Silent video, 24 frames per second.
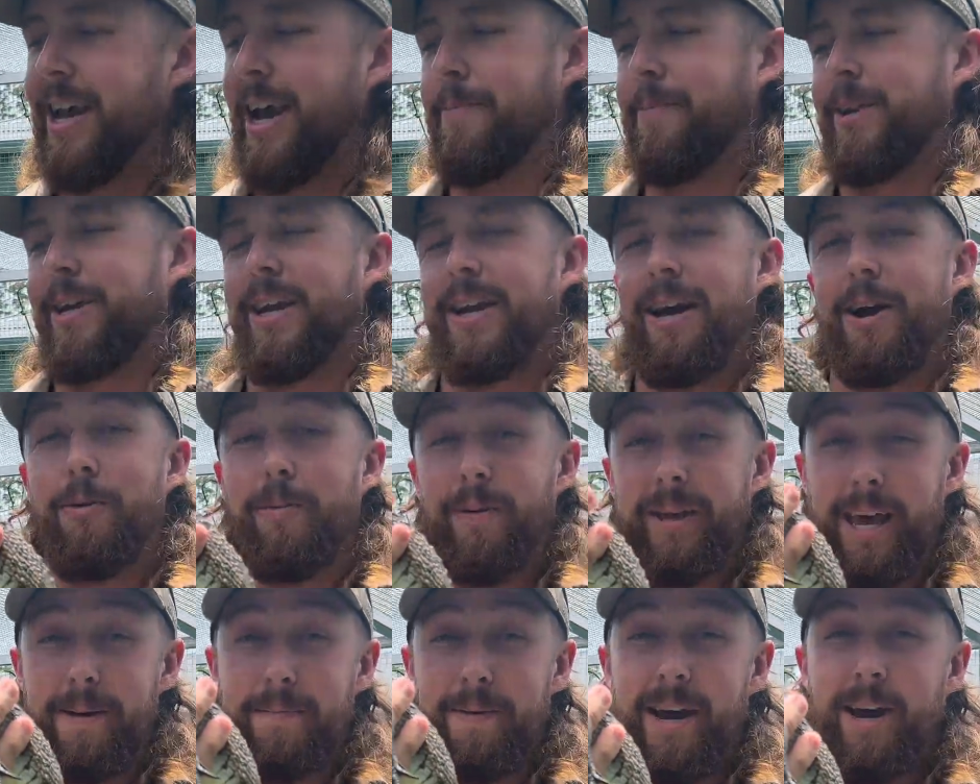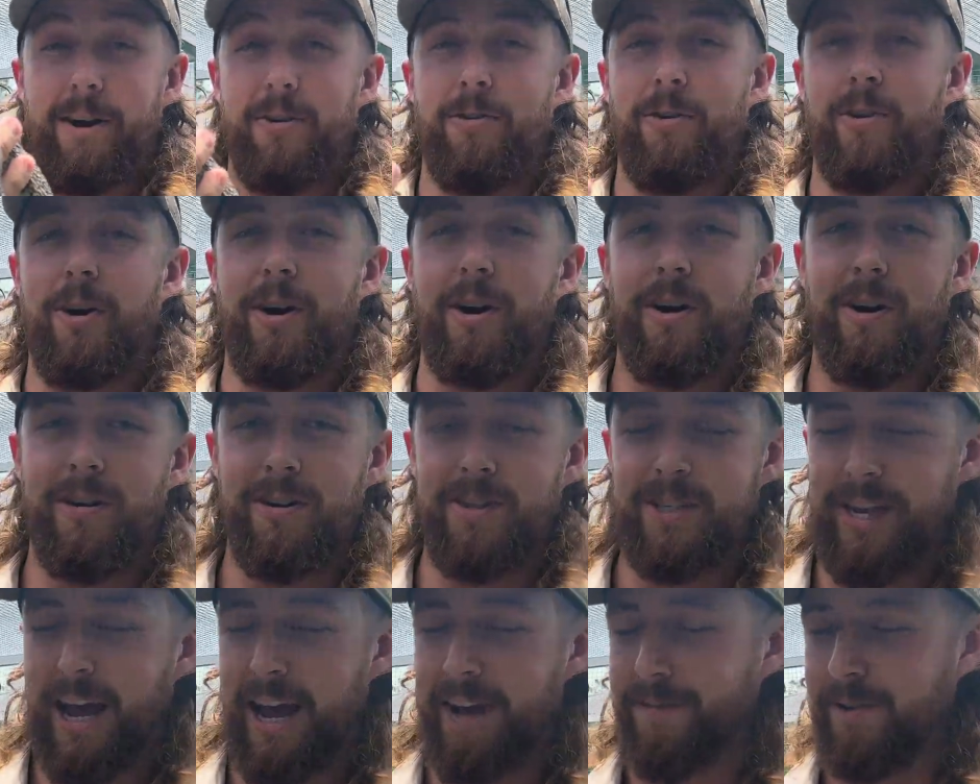and we can help keep our crocodiles
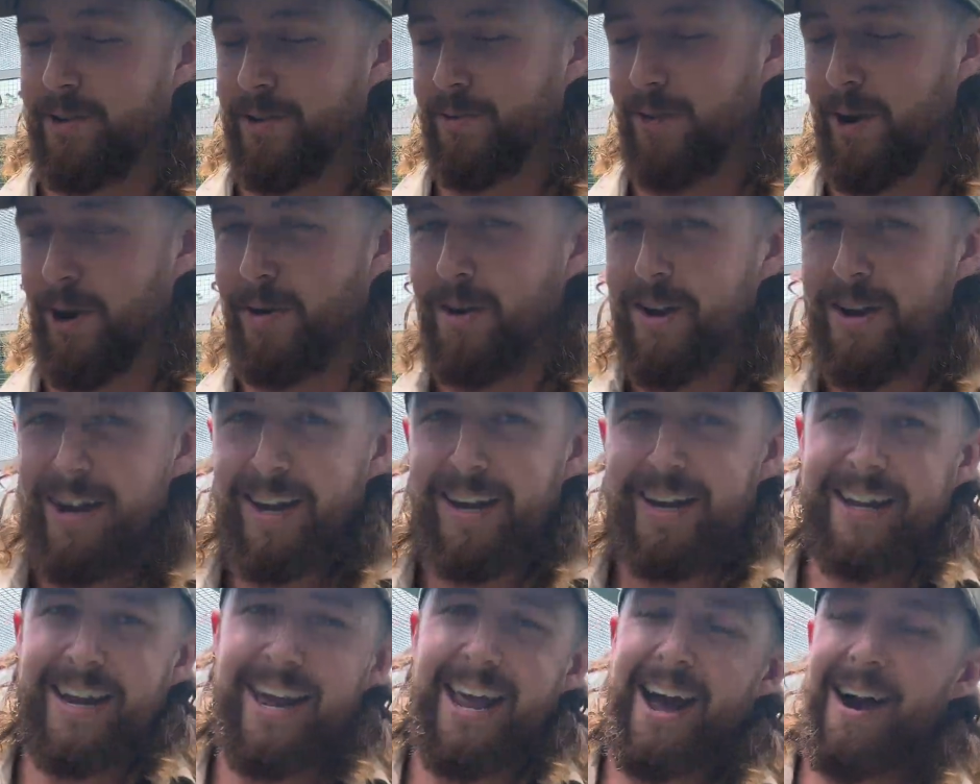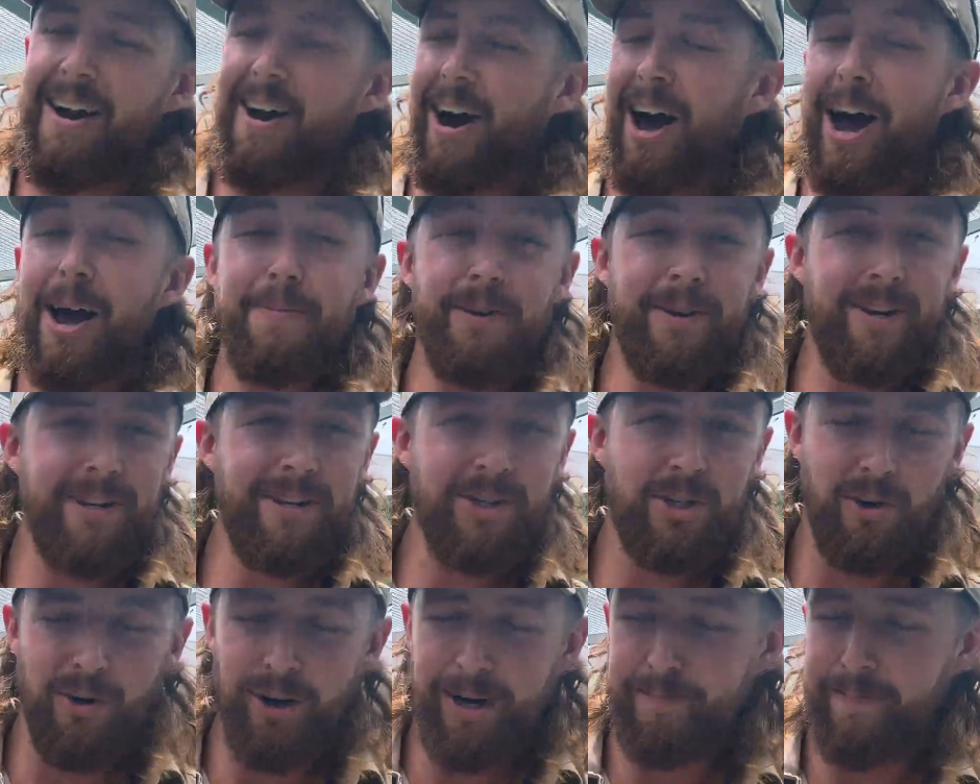safe as well. Now, I hope you
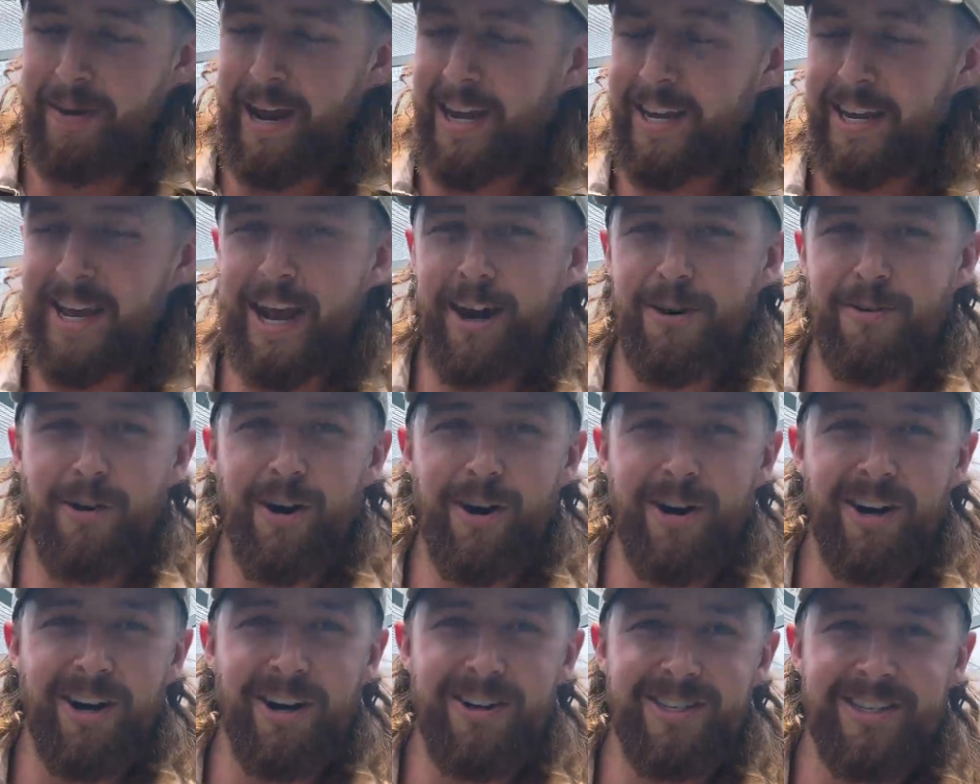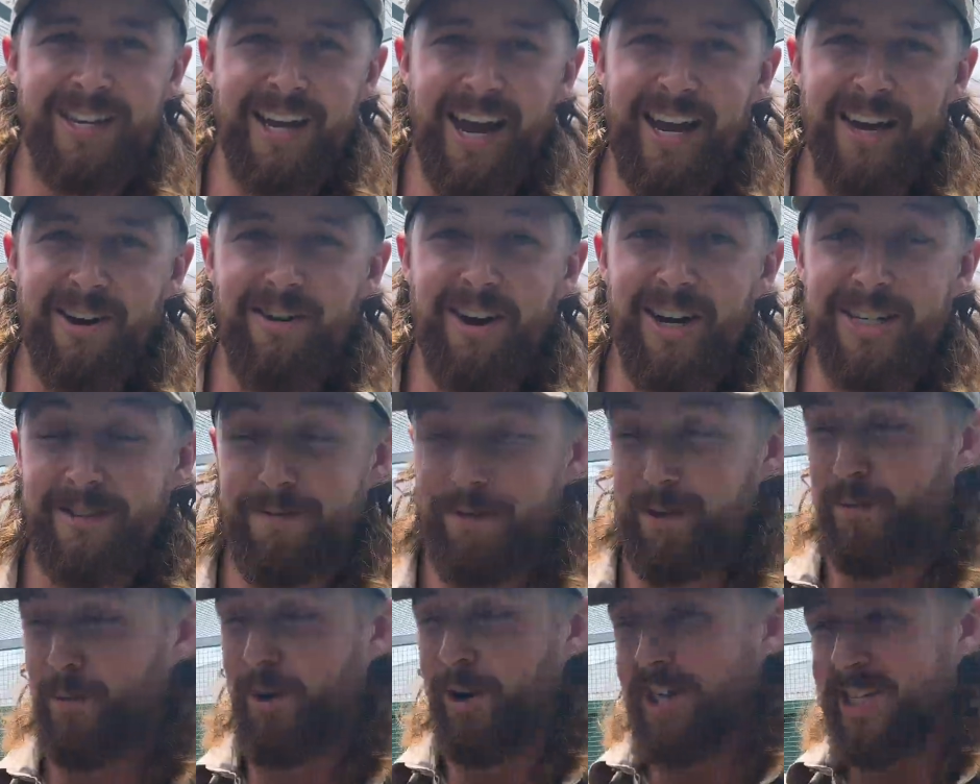enjoyed meeting our crocodiles today, guys. If
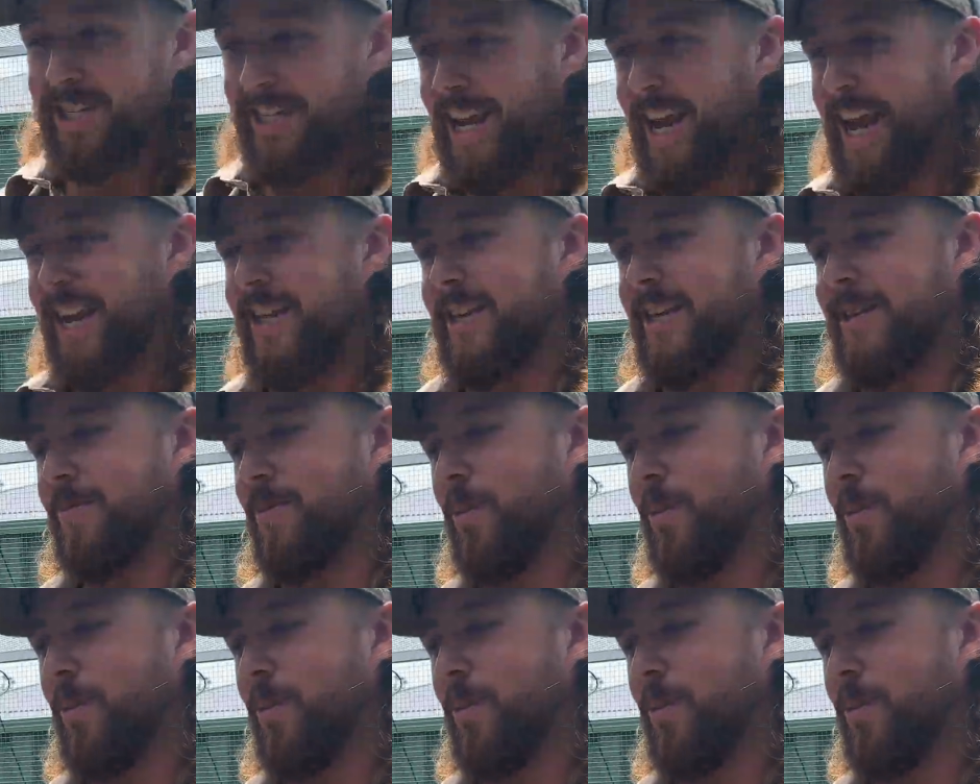you want to see anything